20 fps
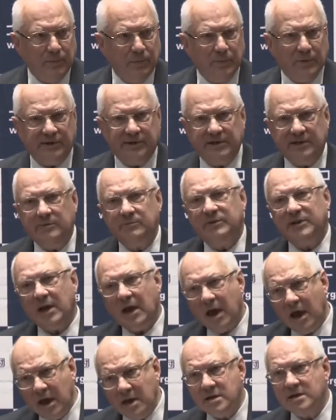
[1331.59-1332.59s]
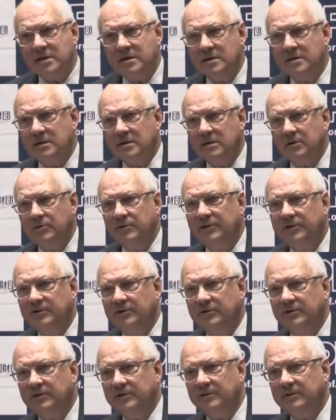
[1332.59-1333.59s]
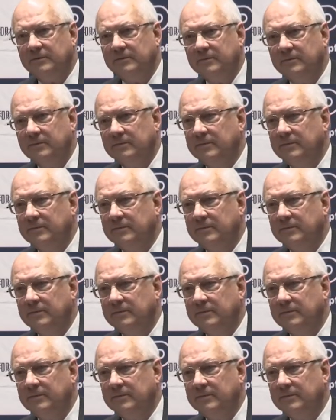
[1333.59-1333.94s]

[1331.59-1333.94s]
Muslims and Christians.